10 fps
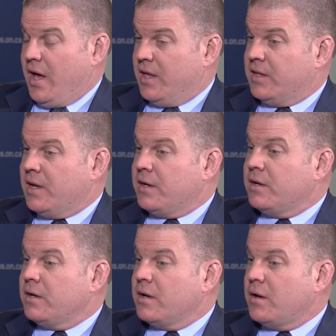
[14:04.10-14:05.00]
And
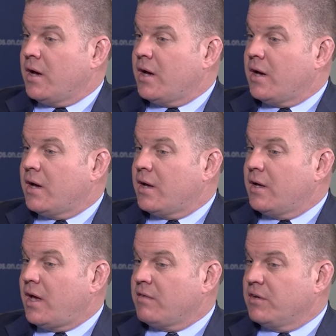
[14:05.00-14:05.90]
then
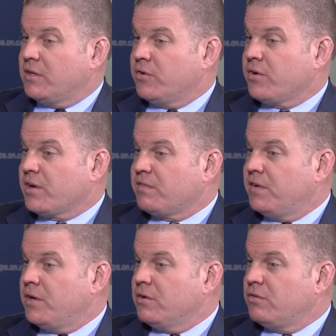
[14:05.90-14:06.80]
having clear enough
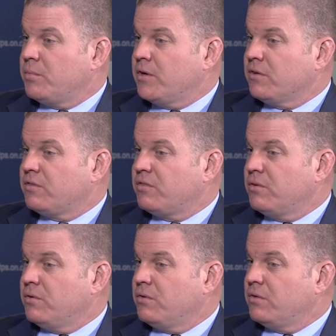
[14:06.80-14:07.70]
video to be able
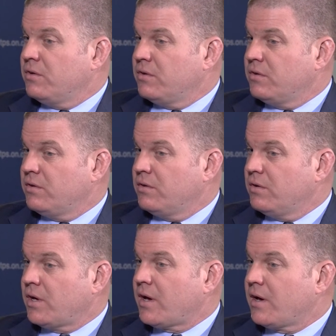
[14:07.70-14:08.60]
to
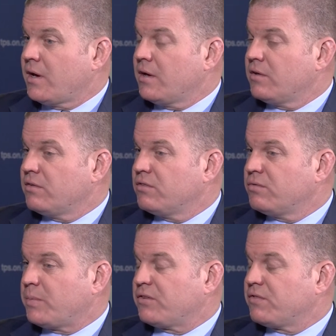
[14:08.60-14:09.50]

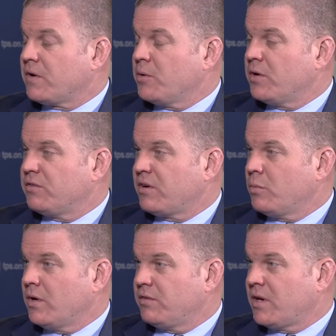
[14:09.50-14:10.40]
specify what
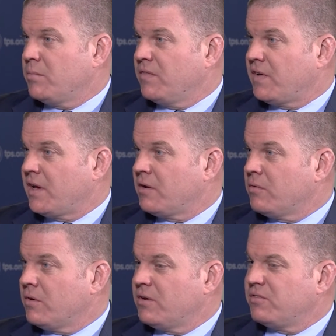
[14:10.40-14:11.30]
type of van it
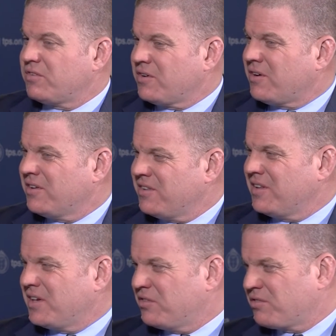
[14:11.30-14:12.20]
was, and all of the
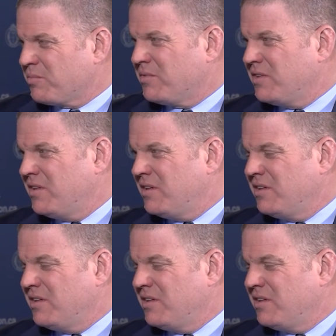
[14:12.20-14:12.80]
links from